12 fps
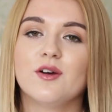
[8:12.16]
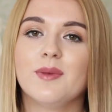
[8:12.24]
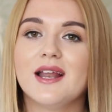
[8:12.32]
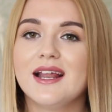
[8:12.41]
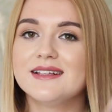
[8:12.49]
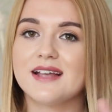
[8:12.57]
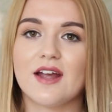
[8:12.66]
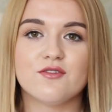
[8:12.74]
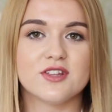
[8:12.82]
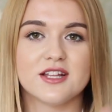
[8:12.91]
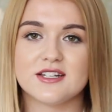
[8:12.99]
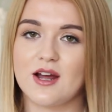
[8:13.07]
There'll be a link to
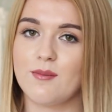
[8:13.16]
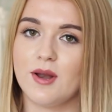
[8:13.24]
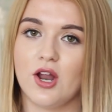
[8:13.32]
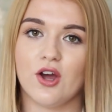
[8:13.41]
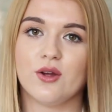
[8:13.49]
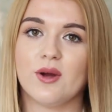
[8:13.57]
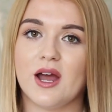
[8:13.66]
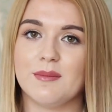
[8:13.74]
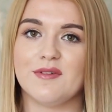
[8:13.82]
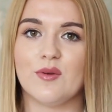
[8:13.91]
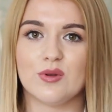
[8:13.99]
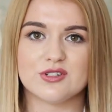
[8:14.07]
everything down below
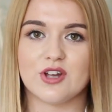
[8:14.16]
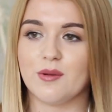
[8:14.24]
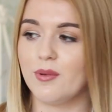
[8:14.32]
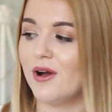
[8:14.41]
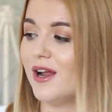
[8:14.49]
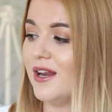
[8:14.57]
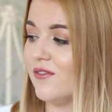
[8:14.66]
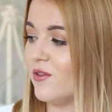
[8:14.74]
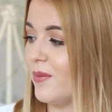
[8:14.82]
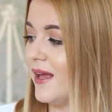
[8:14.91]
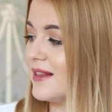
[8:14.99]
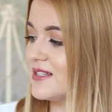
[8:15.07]
if you want to go buy any of
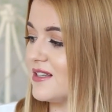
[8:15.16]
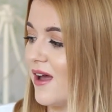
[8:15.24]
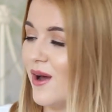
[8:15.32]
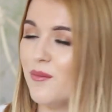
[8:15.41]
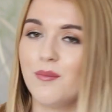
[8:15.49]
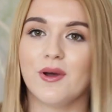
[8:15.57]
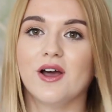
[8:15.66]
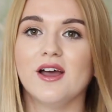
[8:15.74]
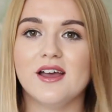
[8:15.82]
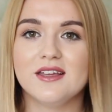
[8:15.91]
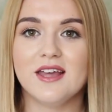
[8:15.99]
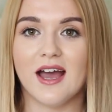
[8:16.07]
the bits. But
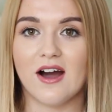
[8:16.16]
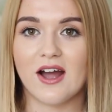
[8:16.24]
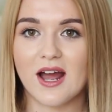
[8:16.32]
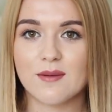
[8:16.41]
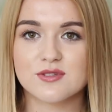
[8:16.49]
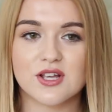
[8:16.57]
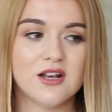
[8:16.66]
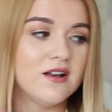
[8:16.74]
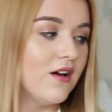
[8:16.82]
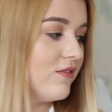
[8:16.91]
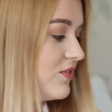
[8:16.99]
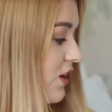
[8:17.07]
yeah, I
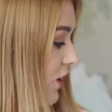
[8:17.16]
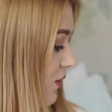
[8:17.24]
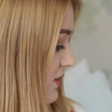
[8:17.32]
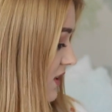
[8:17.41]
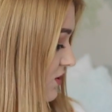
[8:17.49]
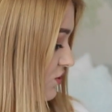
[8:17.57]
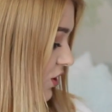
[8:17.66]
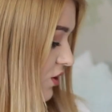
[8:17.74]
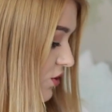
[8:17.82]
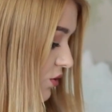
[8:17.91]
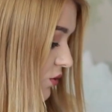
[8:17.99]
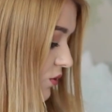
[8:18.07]
absolutely love those. They're
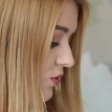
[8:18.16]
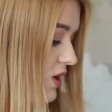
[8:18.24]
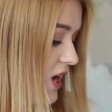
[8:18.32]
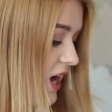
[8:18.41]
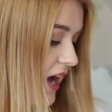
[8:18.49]
so cool.